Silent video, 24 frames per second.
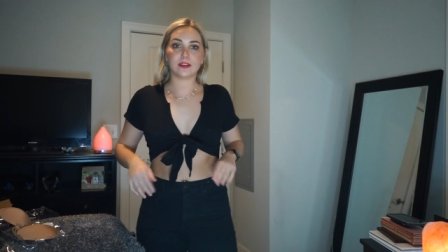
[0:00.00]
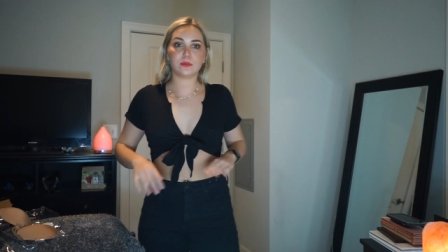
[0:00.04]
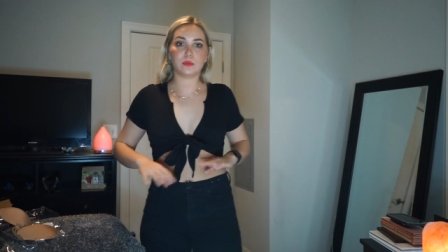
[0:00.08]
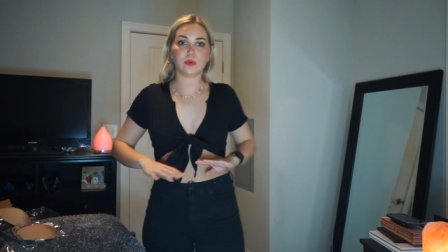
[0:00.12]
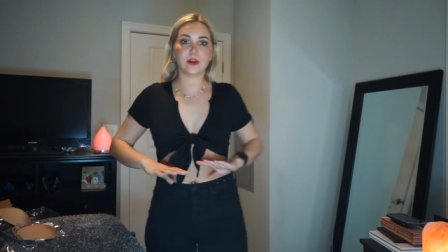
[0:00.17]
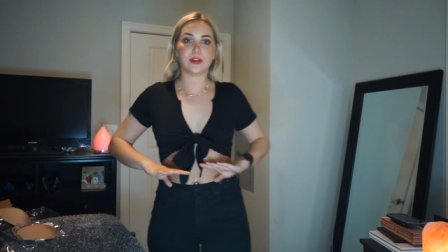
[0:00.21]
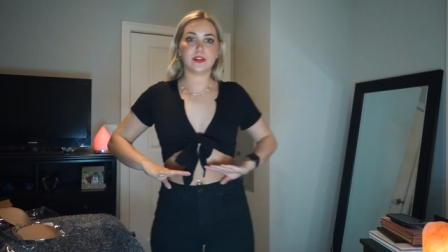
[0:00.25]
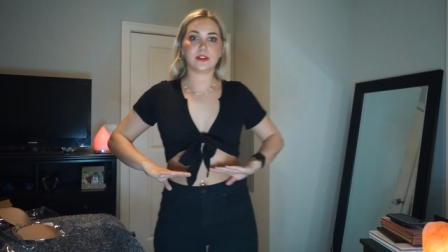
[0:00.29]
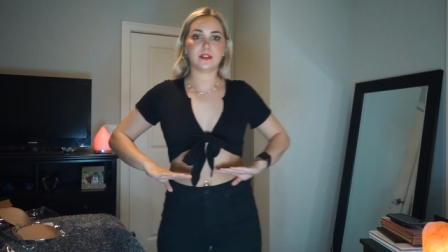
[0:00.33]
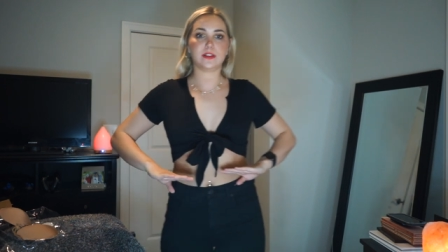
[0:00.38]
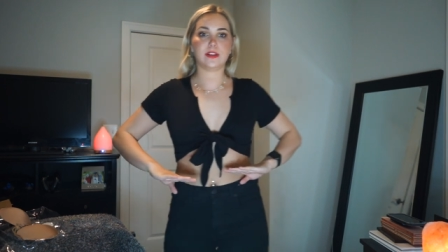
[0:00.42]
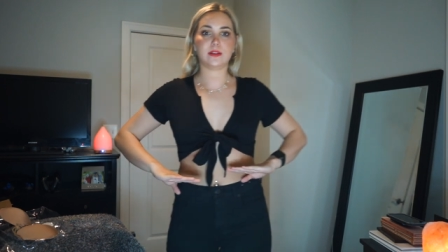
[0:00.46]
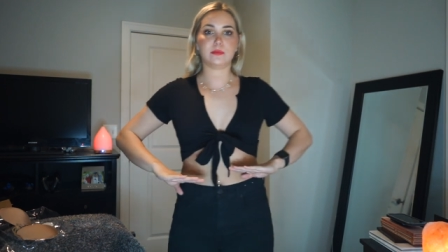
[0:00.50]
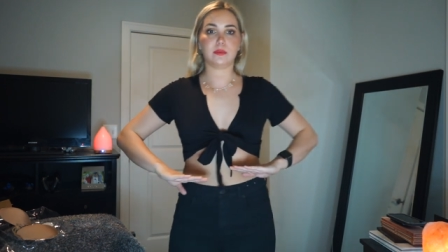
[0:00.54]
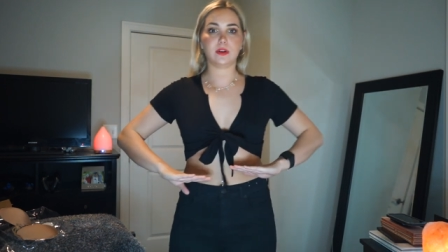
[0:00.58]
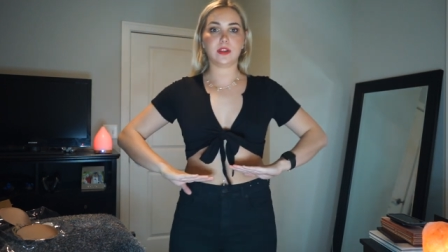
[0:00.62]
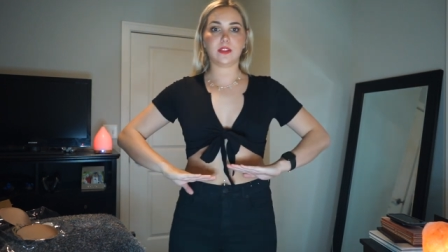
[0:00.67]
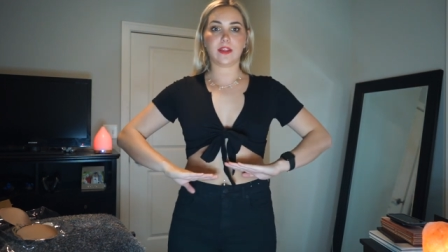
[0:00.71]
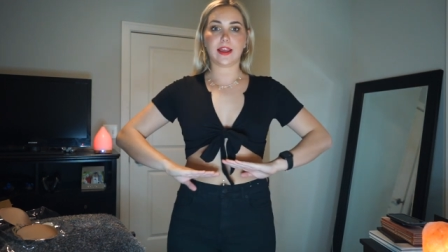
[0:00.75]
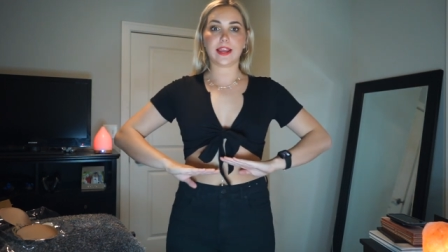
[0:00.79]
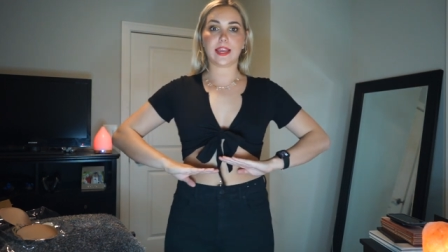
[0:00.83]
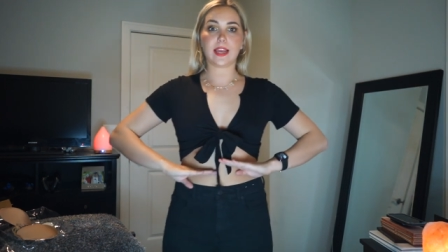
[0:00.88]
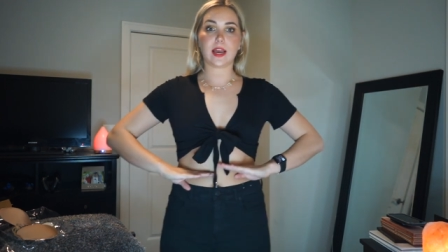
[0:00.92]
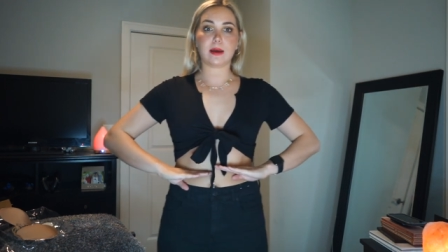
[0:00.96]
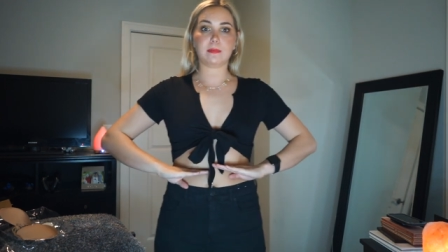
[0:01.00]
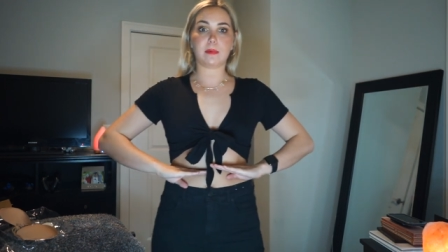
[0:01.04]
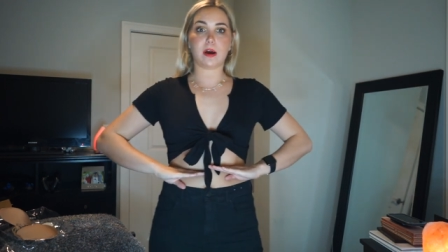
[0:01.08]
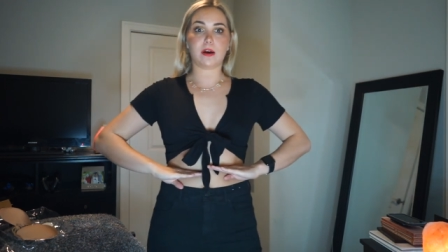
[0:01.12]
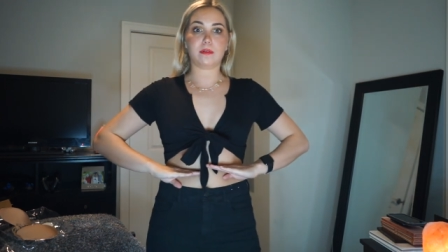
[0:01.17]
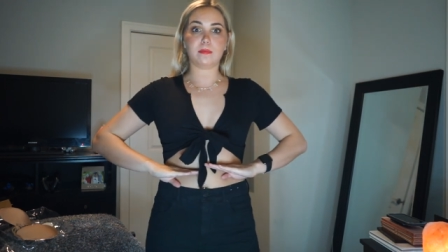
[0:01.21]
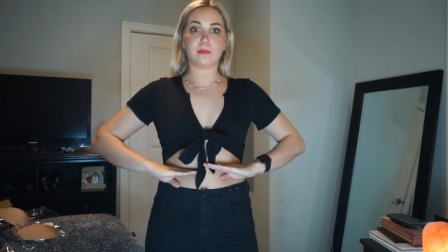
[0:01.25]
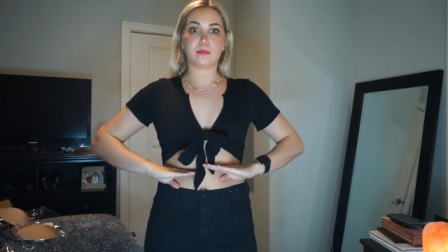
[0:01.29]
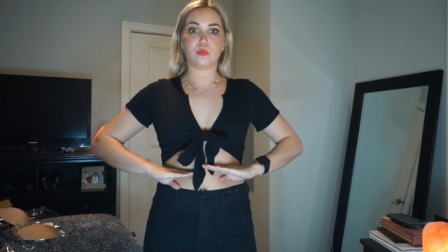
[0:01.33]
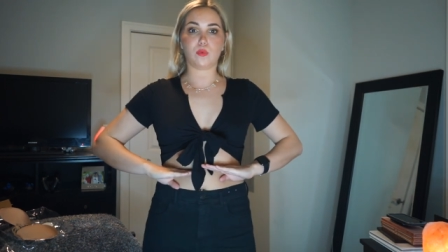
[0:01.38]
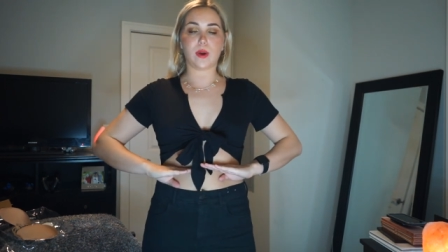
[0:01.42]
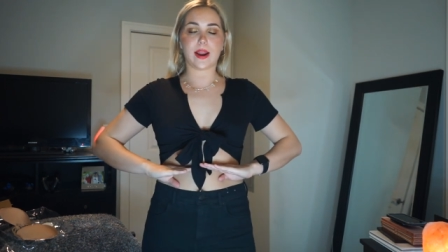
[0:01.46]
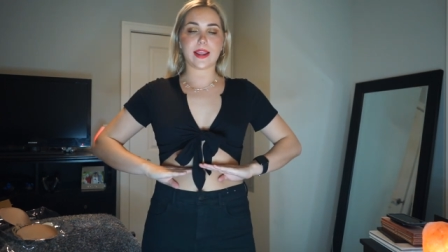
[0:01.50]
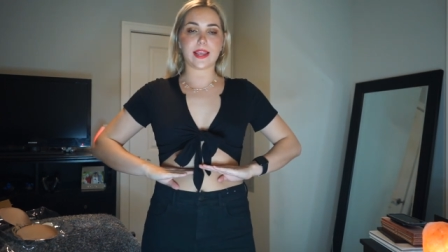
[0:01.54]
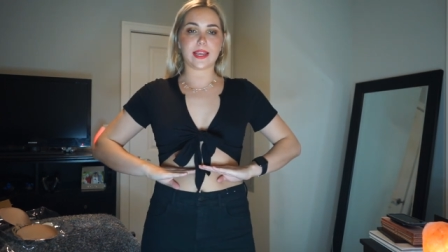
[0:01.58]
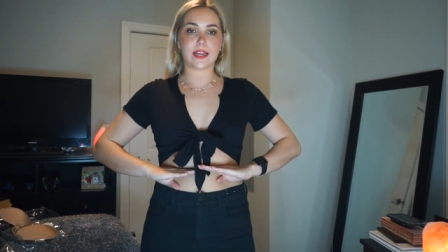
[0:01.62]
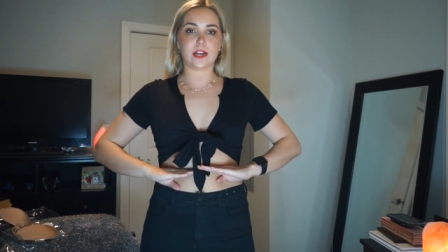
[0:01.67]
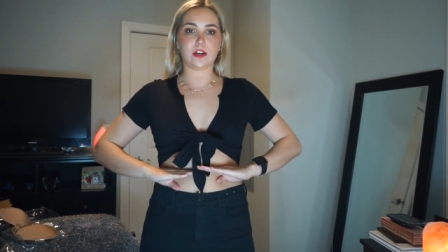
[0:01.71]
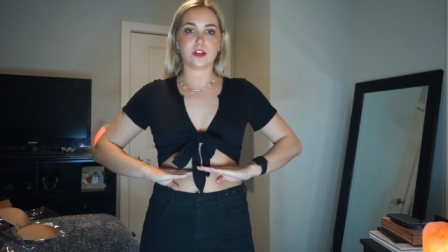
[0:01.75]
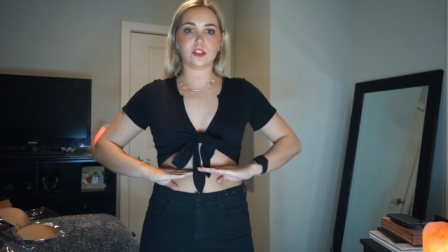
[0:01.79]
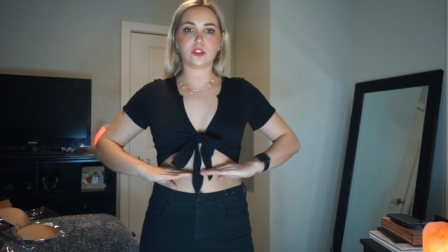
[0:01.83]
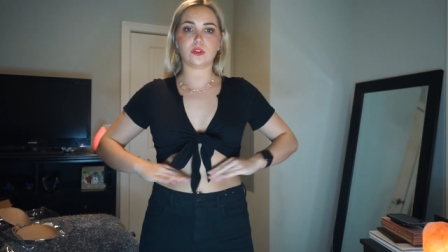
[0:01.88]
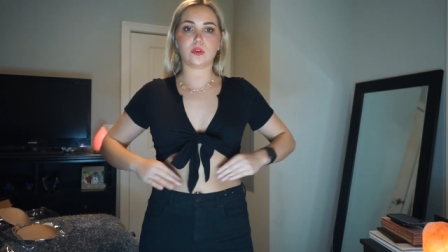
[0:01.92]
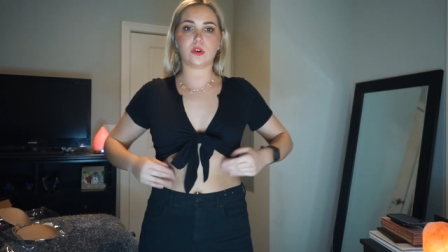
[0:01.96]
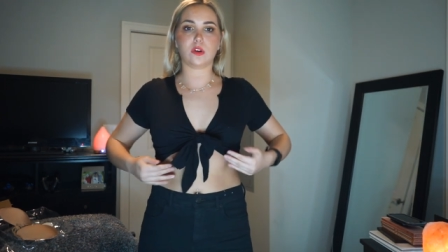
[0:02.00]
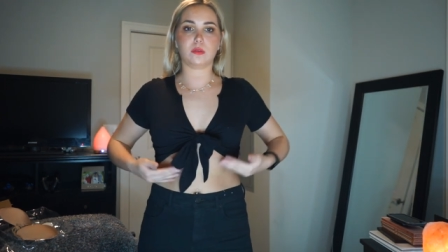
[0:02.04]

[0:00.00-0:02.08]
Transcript: where it would like come up right here so